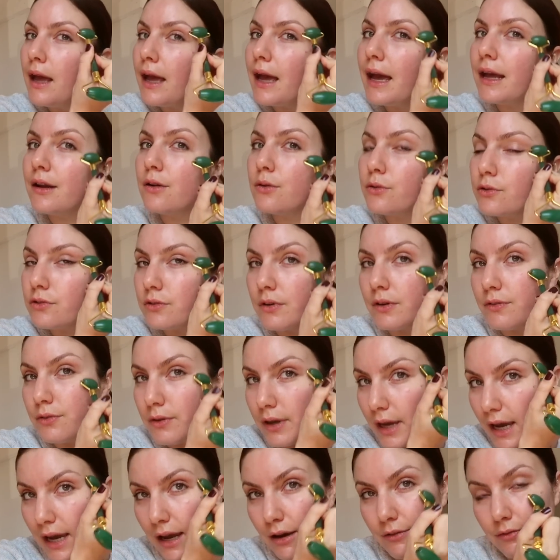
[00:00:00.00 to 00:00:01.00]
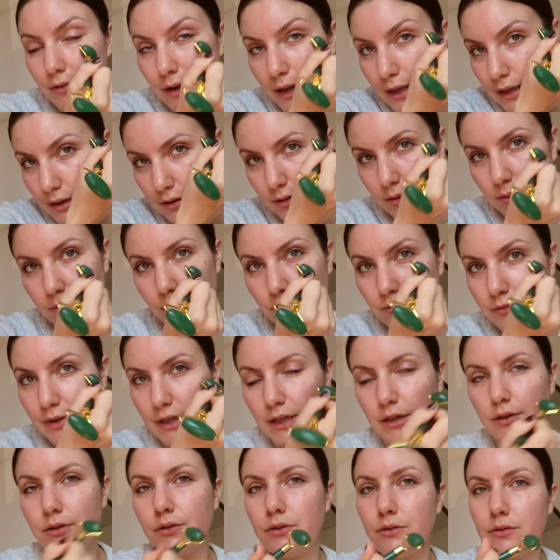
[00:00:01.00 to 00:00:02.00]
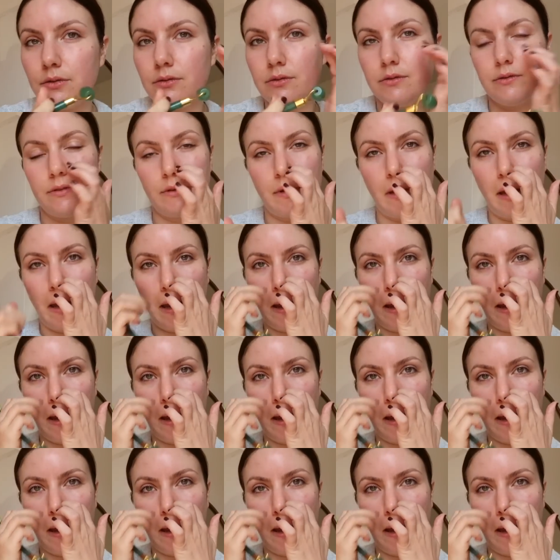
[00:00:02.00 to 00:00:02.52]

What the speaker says: And also if you have like wrinkles